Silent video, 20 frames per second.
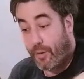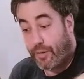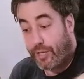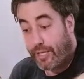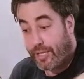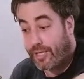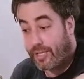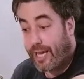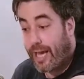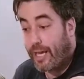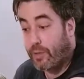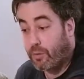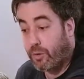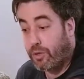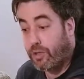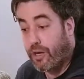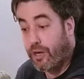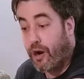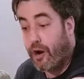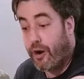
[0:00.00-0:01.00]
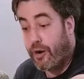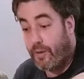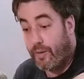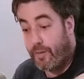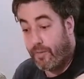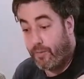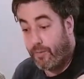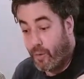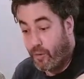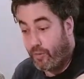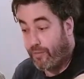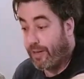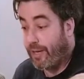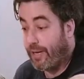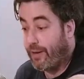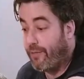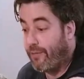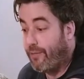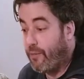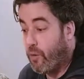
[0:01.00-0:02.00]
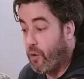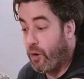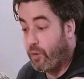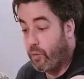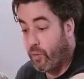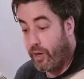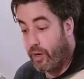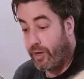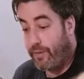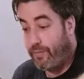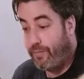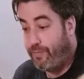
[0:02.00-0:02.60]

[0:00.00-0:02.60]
These guys will start moving forward.